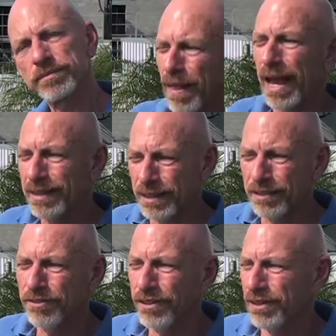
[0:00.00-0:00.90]
I
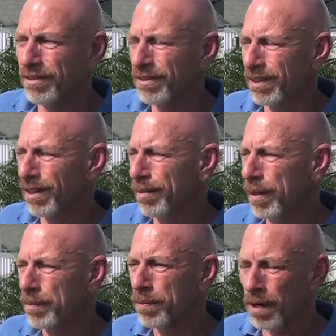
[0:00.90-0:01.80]
live here.
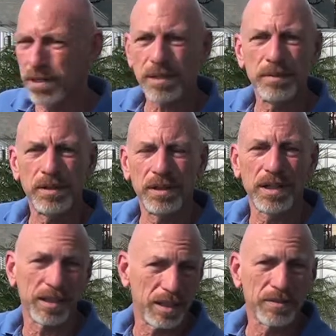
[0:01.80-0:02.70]
I'm a part of the community.
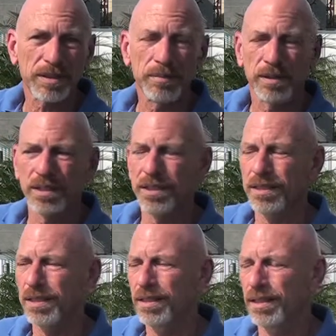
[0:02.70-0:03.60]
I love the community.
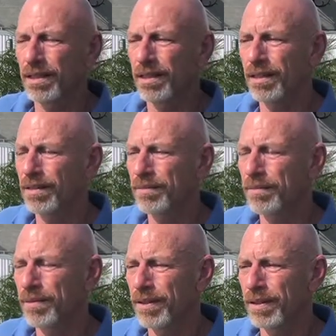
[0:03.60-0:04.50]

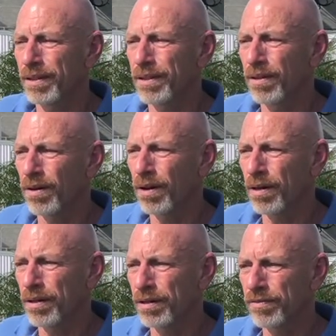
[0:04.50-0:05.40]
You know,
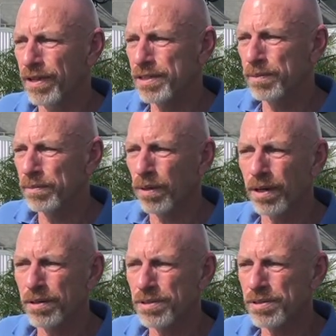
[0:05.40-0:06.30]
our investment
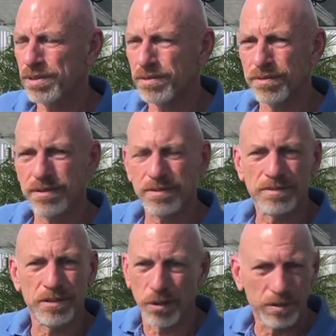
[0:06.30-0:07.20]
partners
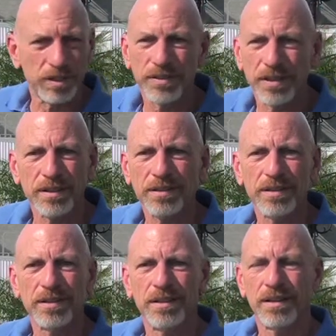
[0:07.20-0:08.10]
don't live here.
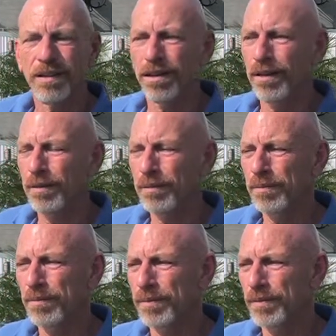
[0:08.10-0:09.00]

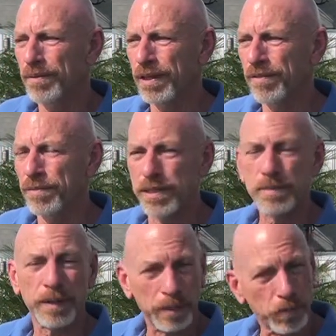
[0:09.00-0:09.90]
They've been
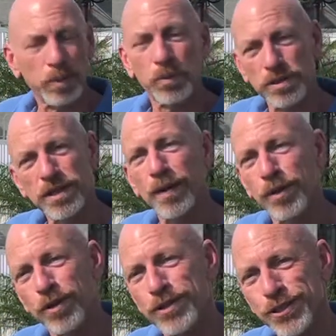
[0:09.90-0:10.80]
spending more and more time
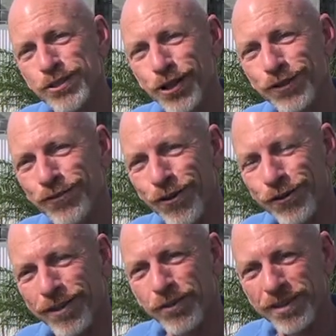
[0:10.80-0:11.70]
here because they're starting to fall in
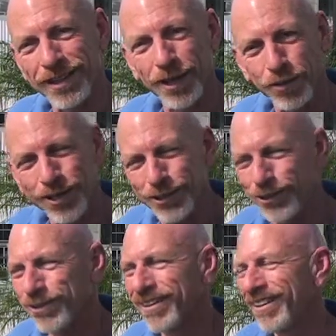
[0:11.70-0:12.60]
love with it like we
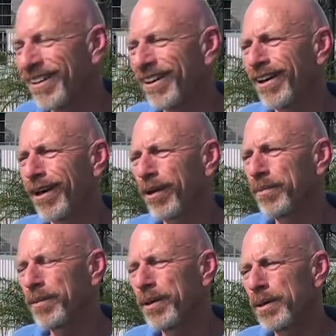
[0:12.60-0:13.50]
do.
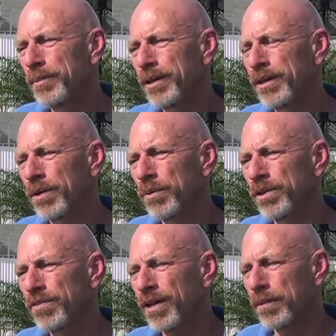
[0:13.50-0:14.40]
But you know, when
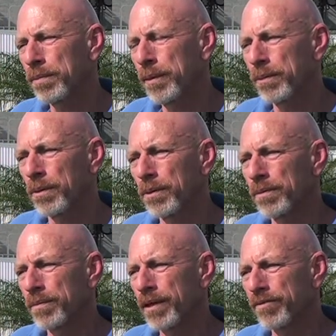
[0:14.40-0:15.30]
you've got people
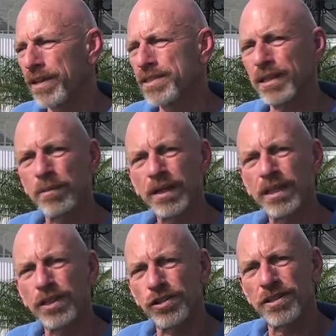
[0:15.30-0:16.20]
investing
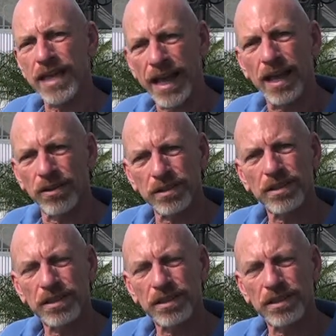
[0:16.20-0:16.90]
money in your town,